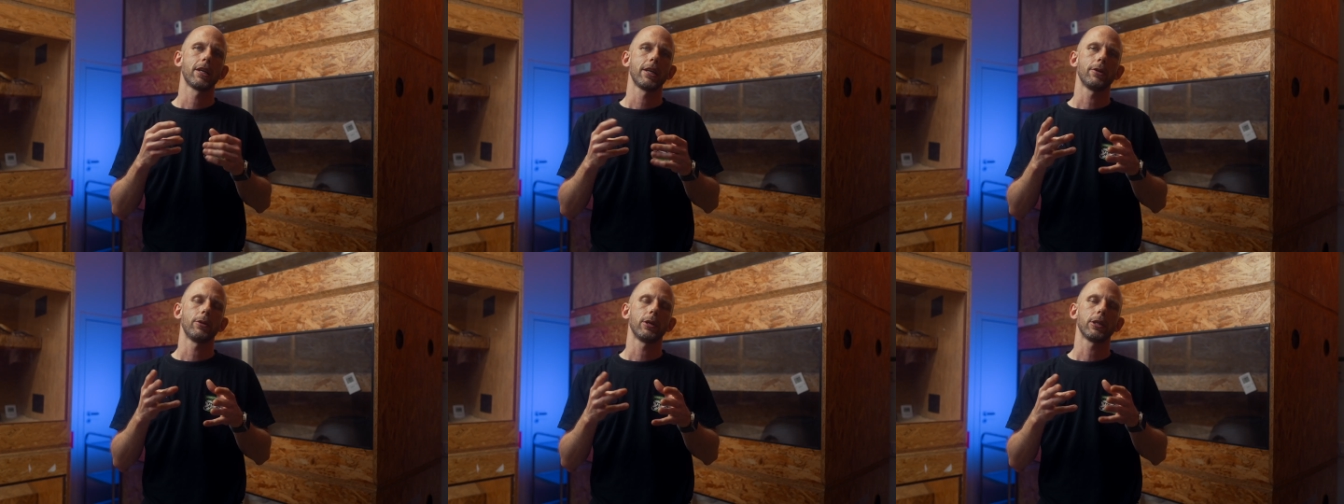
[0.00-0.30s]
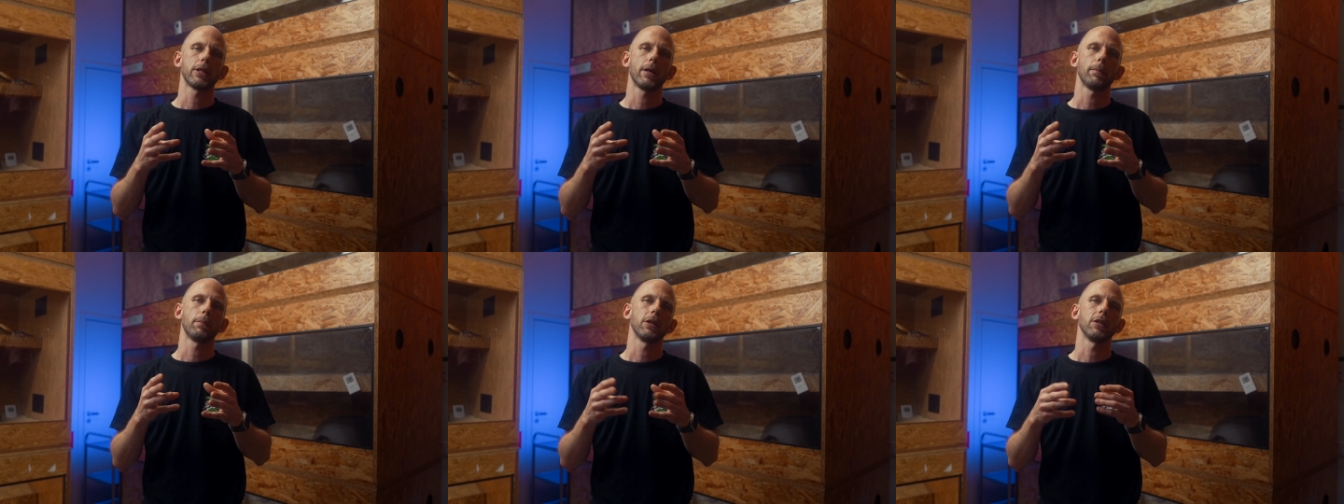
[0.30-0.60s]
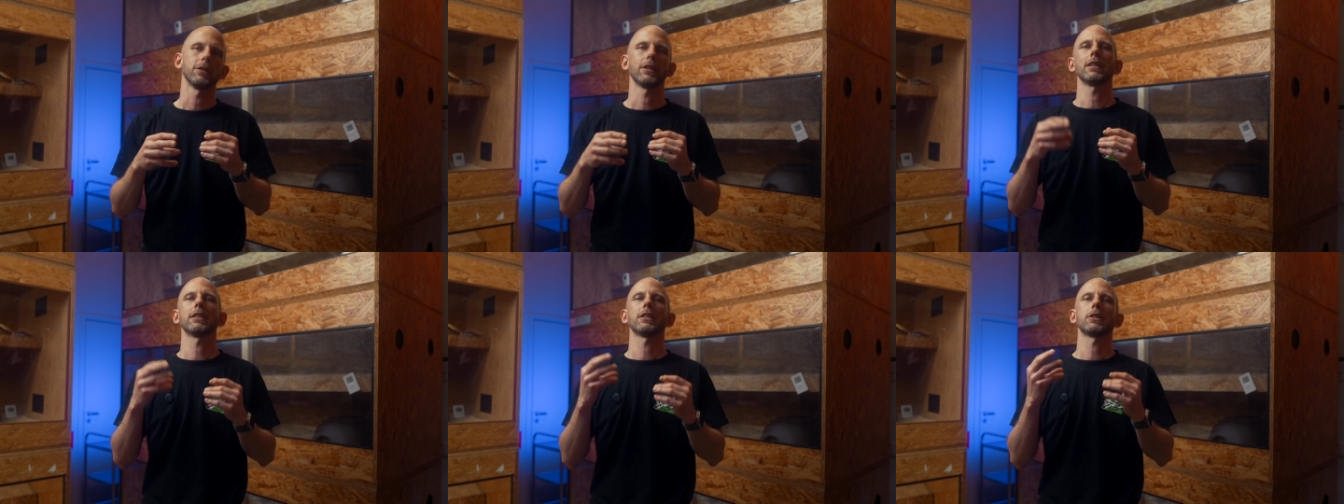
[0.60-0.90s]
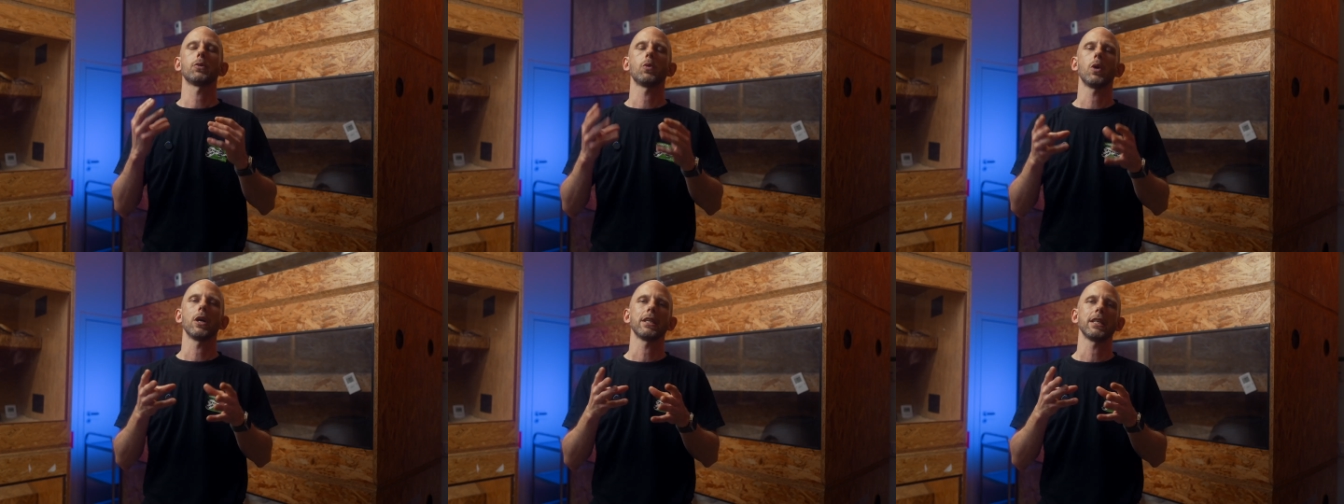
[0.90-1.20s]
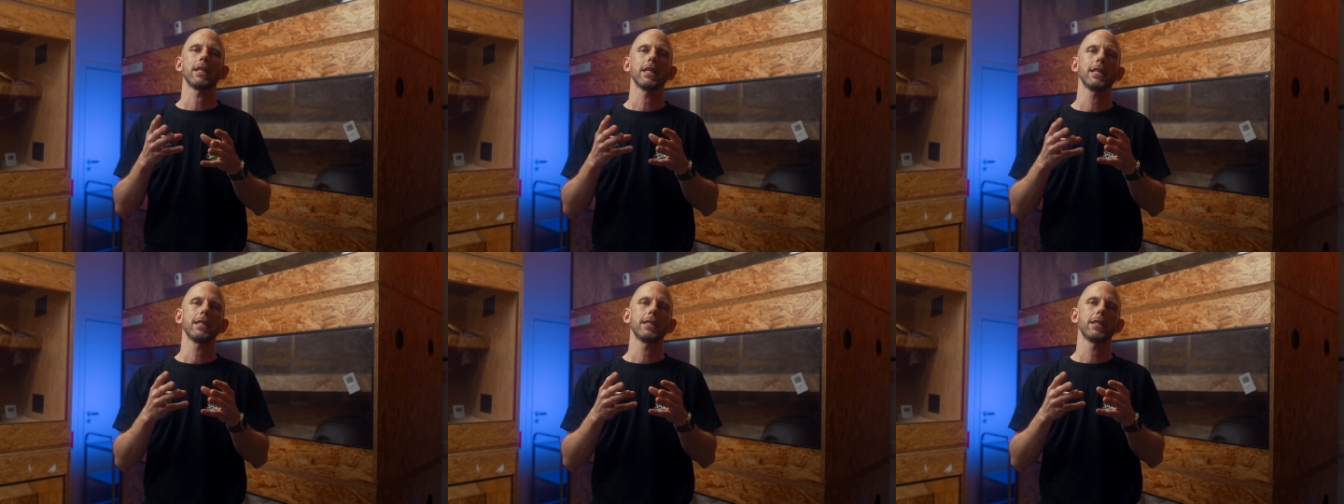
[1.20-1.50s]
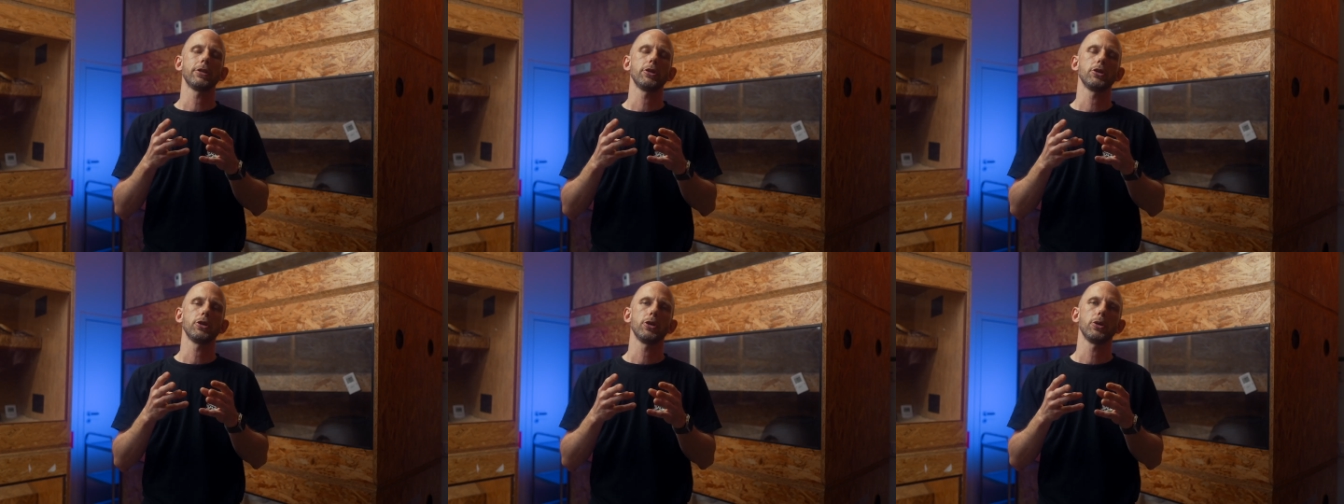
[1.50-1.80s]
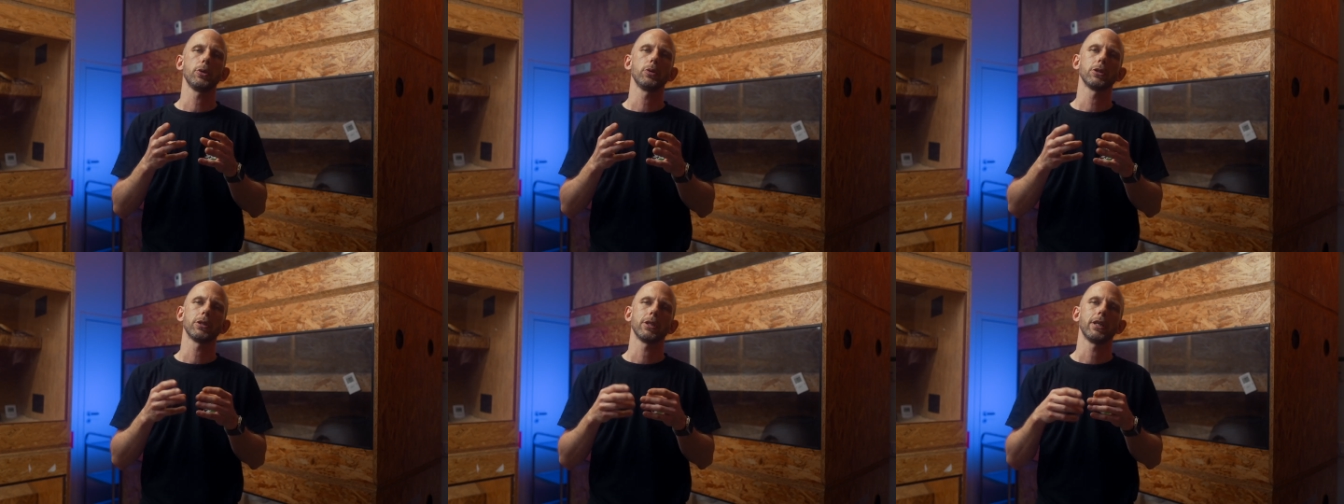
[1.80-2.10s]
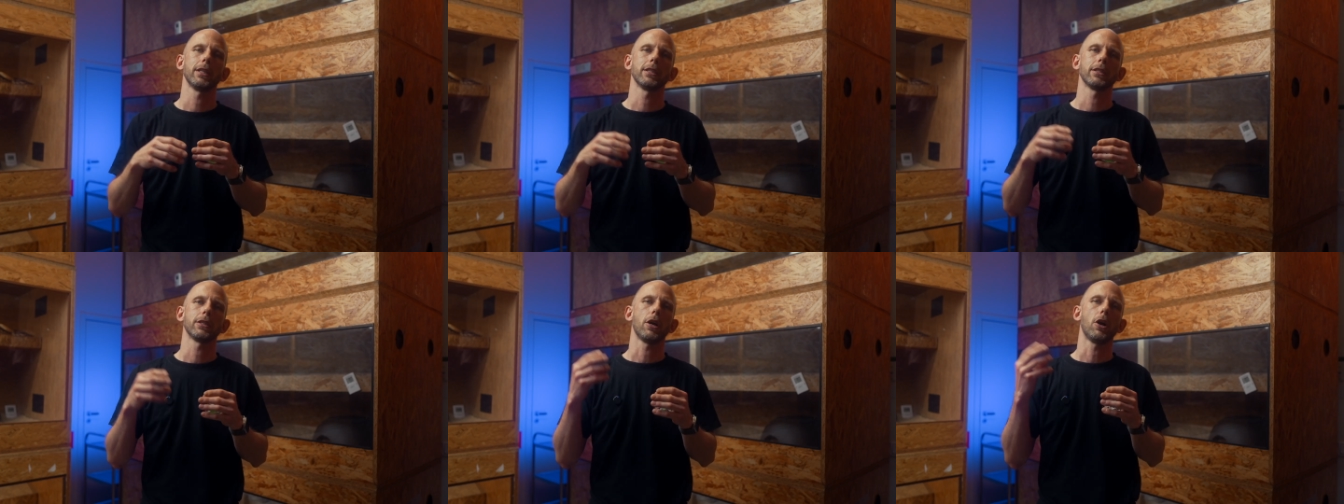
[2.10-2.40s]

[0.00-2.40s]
clear example that's quite easy to use is